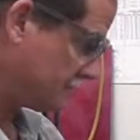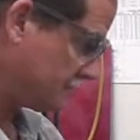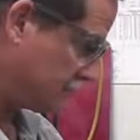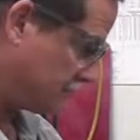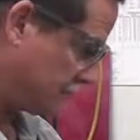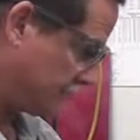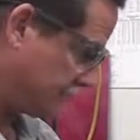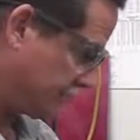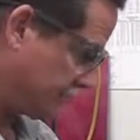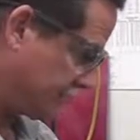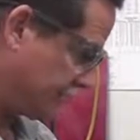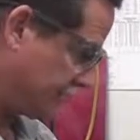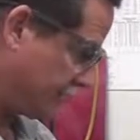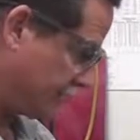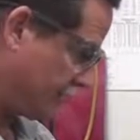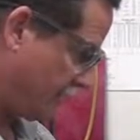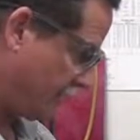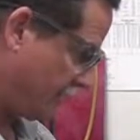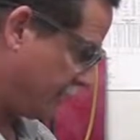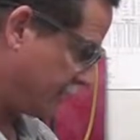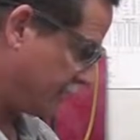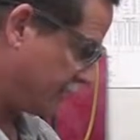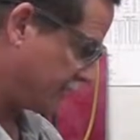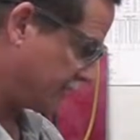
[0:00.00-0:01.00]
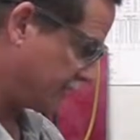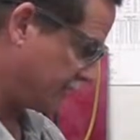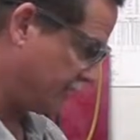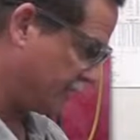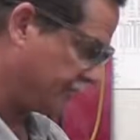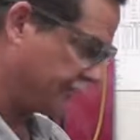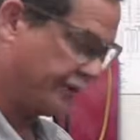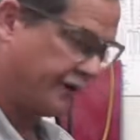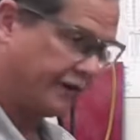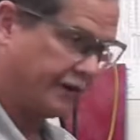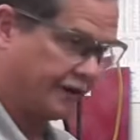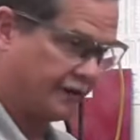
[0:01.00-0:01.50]
the center of it is on
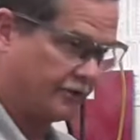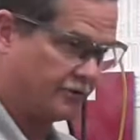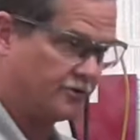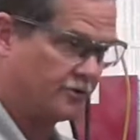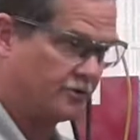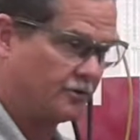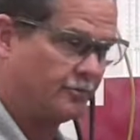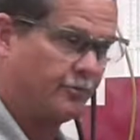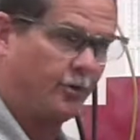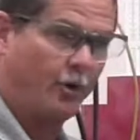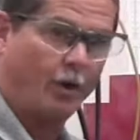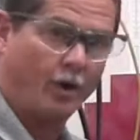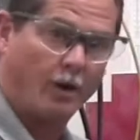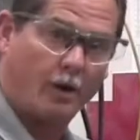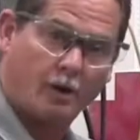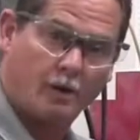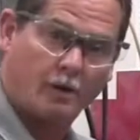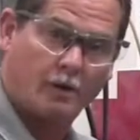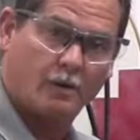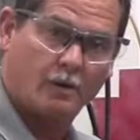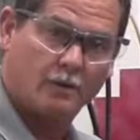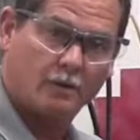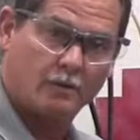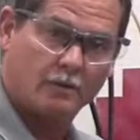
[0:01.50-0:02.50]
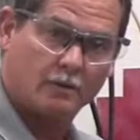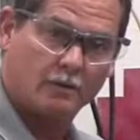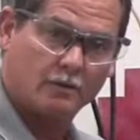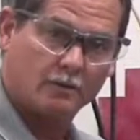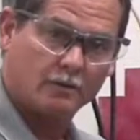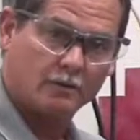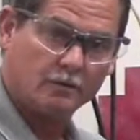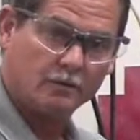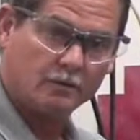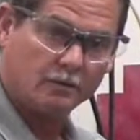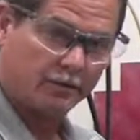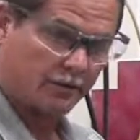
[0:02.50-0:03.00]
the edge of the part.
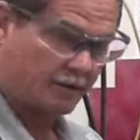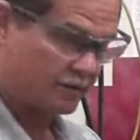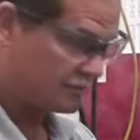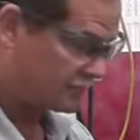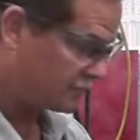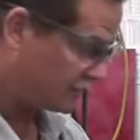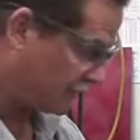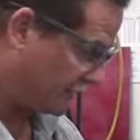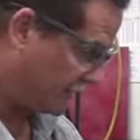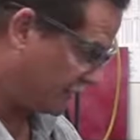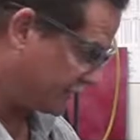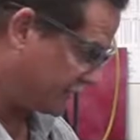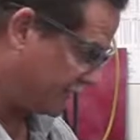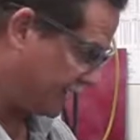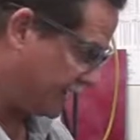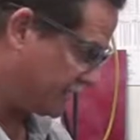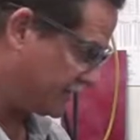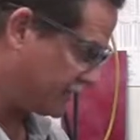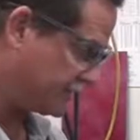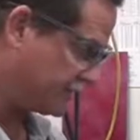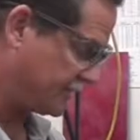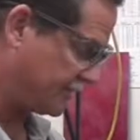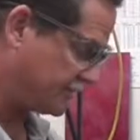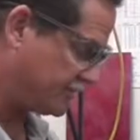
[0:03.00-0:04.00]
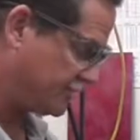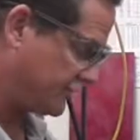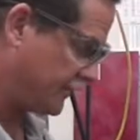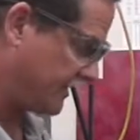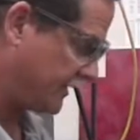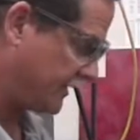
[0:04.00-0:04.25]
Okay, so that's how you set your